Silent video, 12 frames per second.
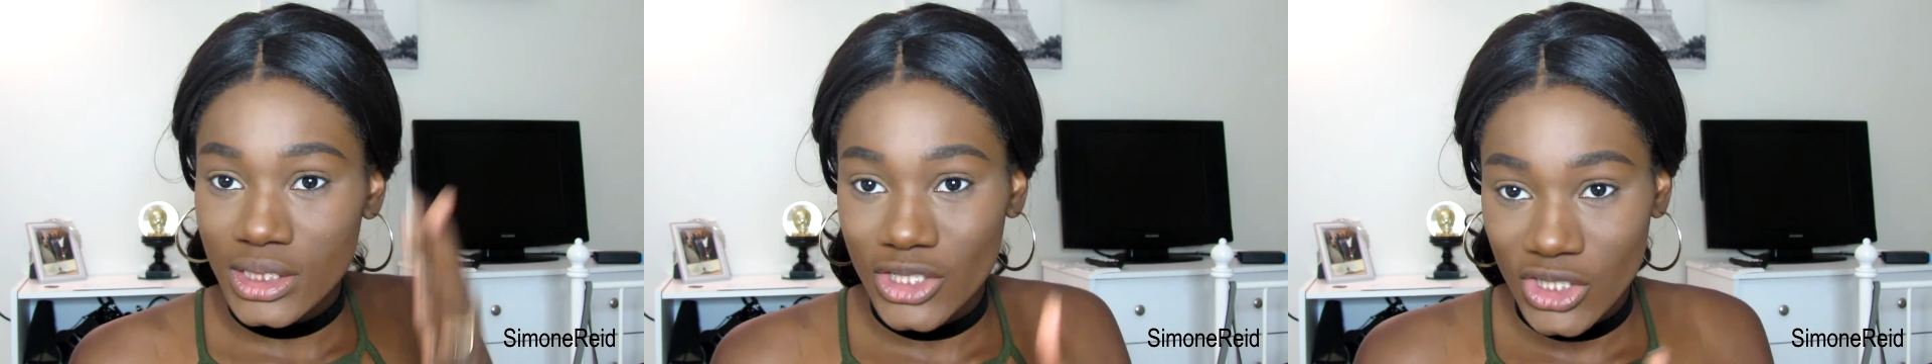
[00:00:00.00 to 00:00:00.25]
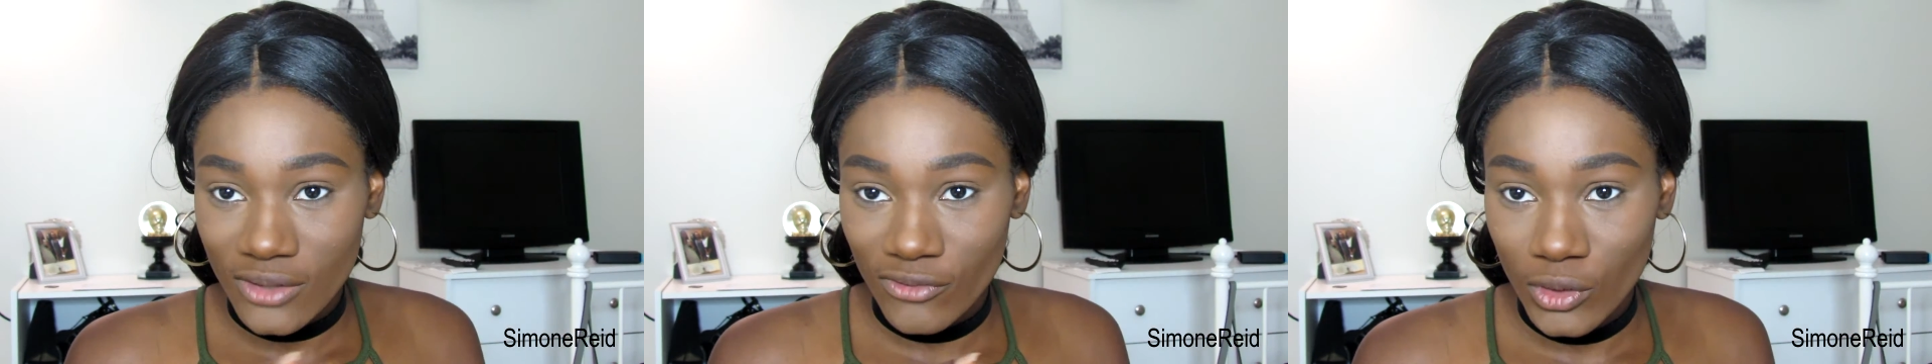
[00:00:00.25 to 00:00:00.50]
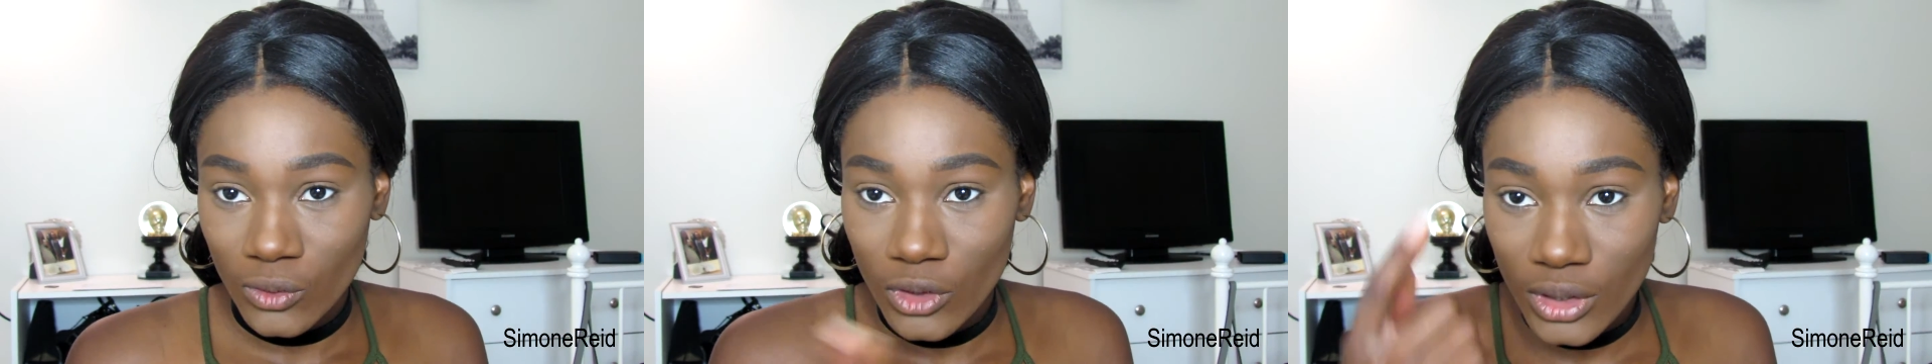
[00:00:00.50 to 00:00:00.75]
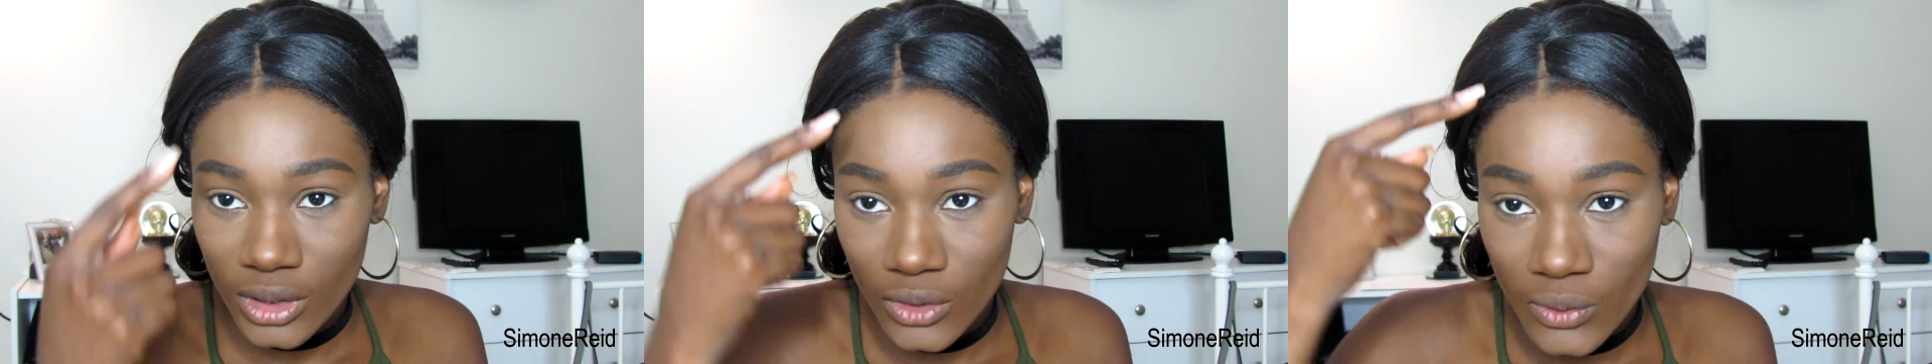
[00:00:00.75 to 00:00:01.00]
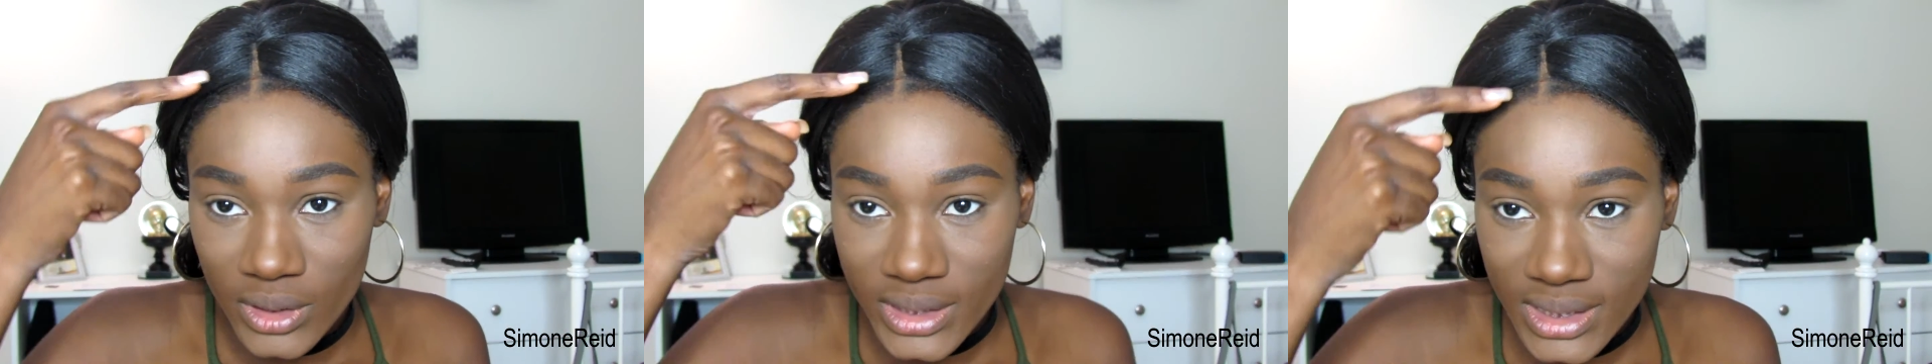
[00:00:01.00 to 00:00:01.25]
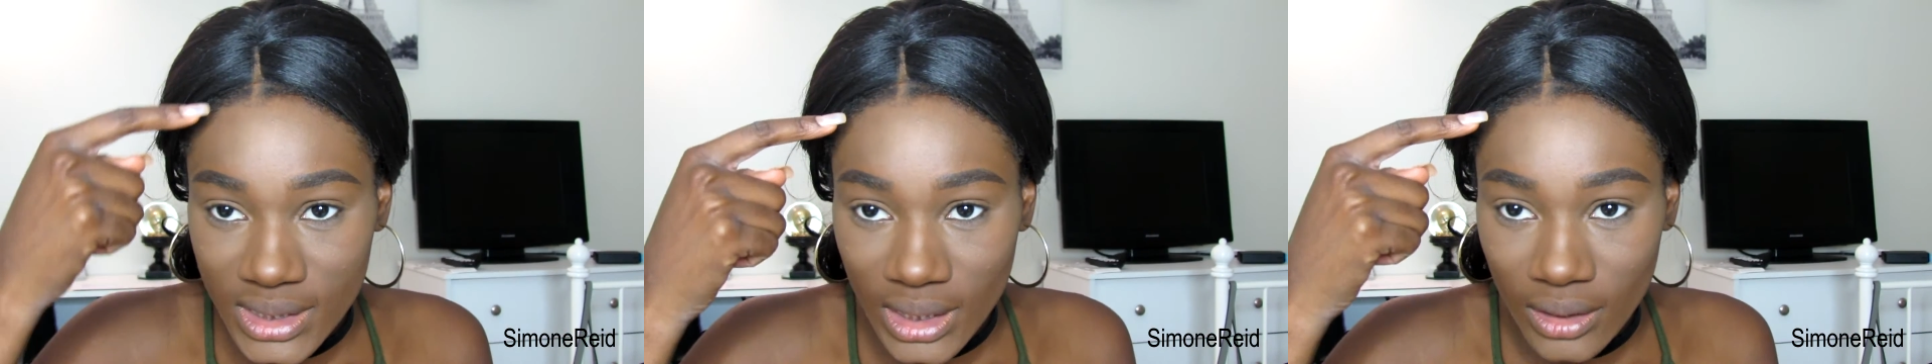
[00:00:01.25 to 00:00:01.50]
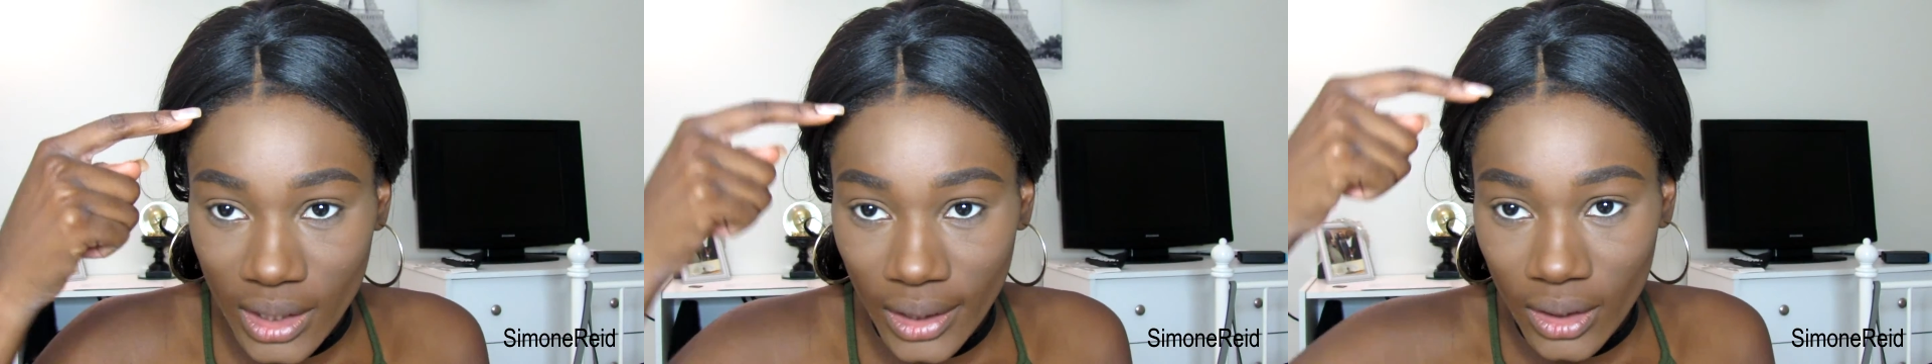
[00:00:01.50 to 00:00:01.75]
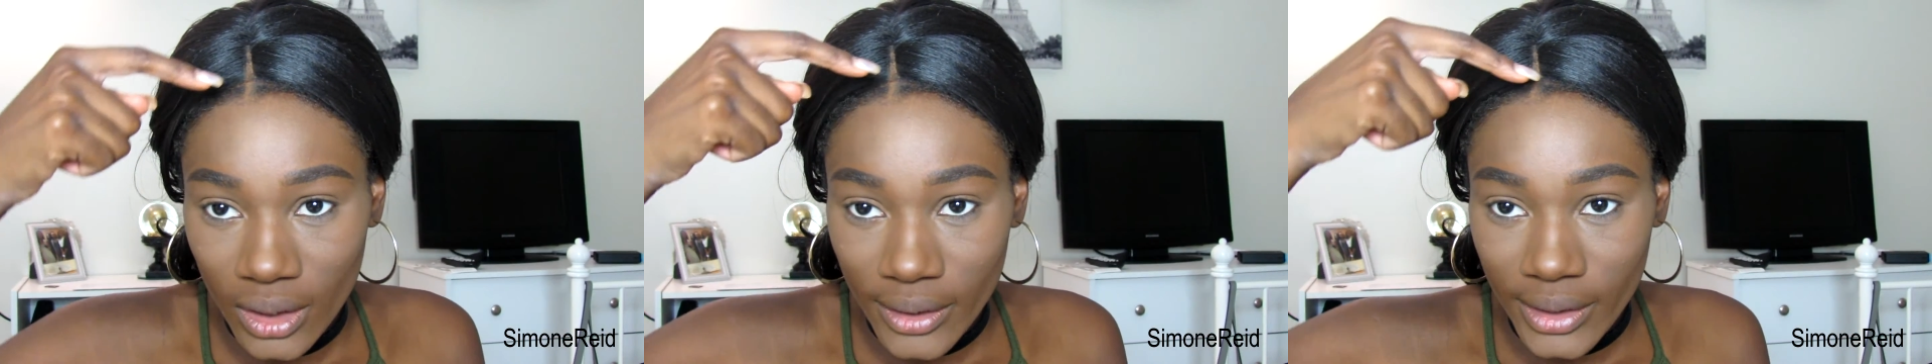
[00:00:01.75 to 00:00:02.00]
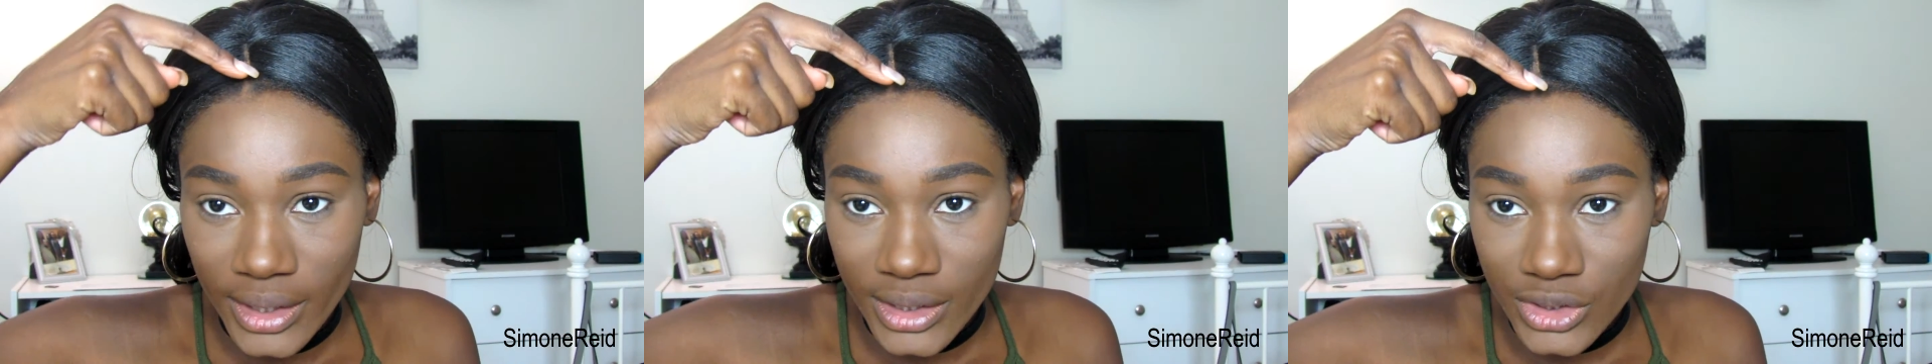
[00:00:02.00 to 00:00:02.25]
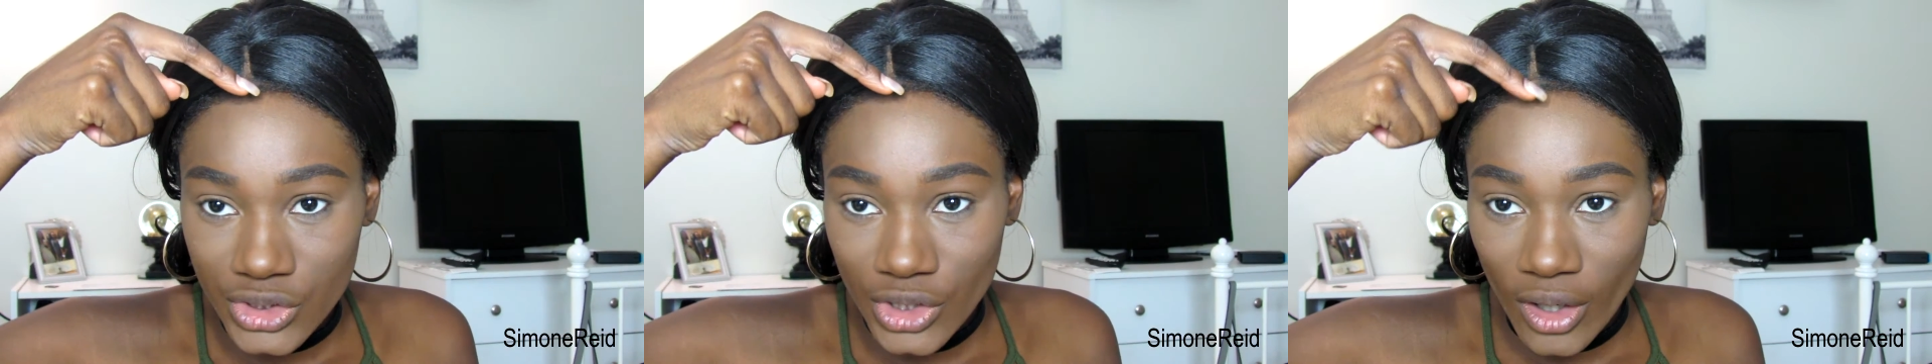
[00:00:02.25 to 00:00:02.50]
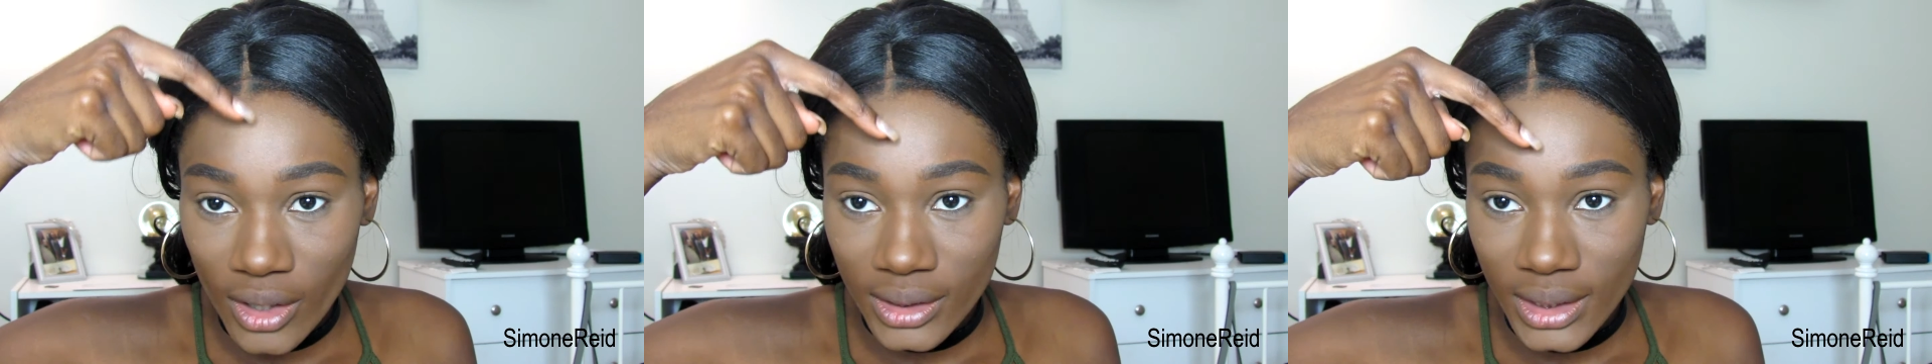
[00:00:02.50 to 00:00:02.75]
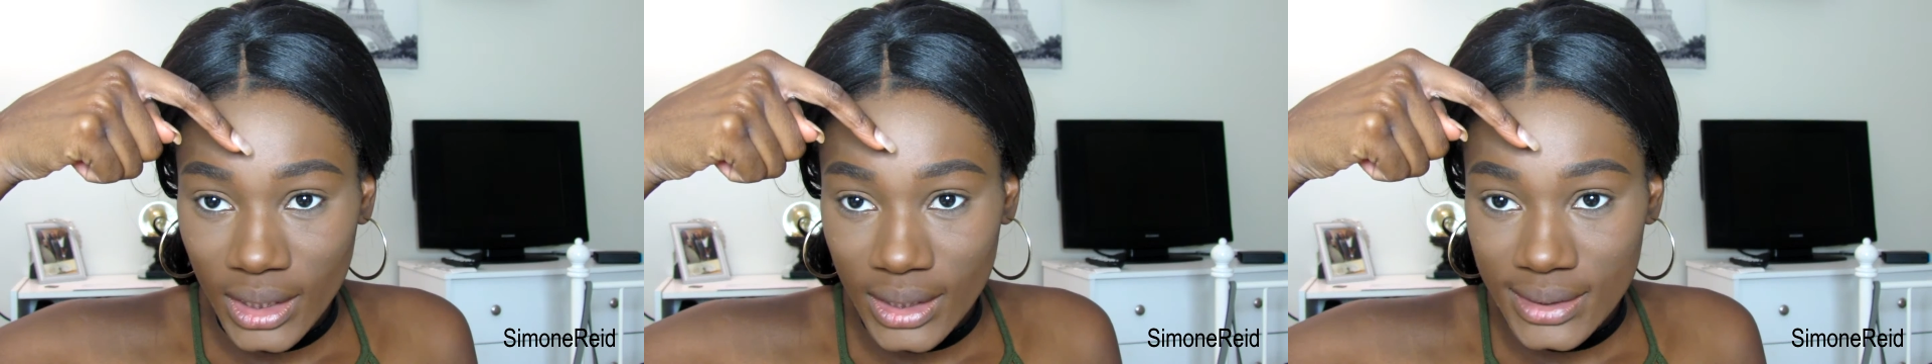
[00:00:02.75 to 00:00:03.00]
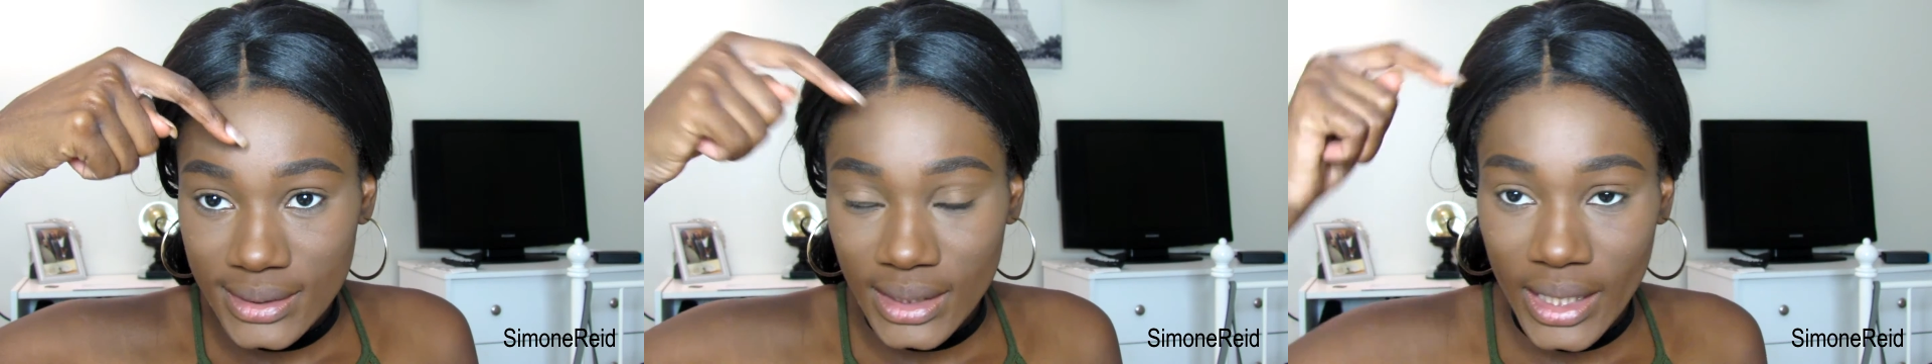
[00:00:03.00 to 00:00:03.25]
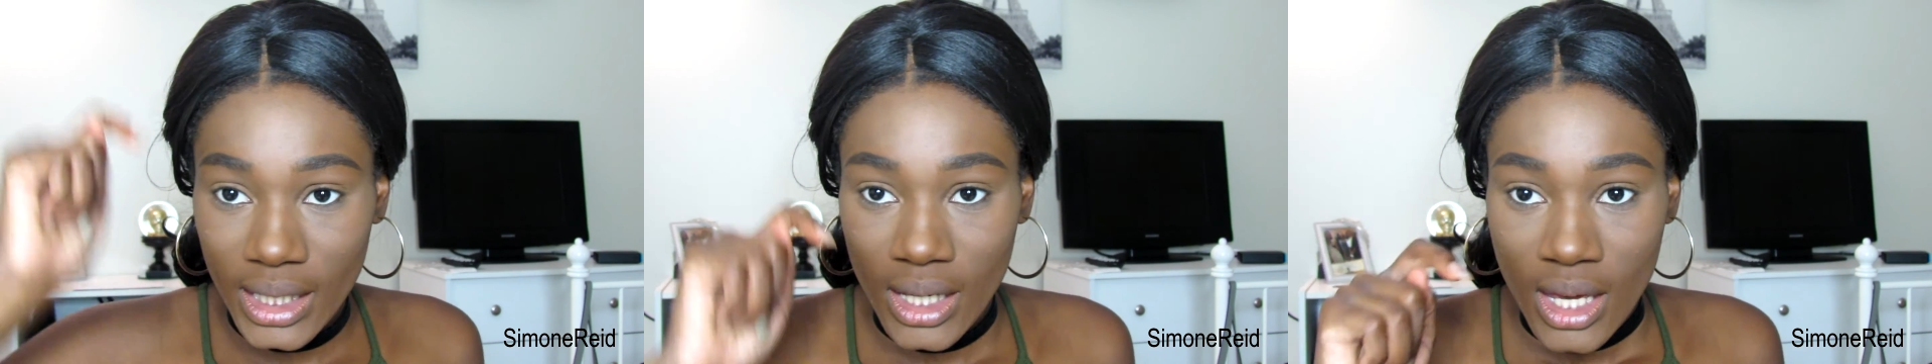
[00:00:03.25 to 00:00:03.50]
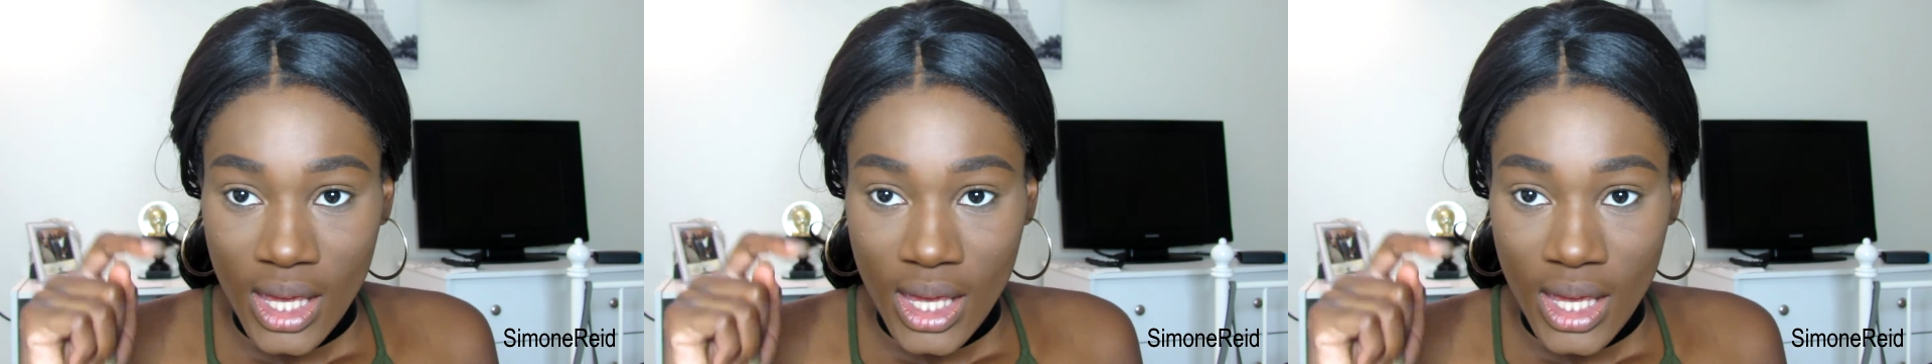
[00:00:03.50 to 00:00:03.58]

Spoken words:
because if you look you can see like it's dark then it's light,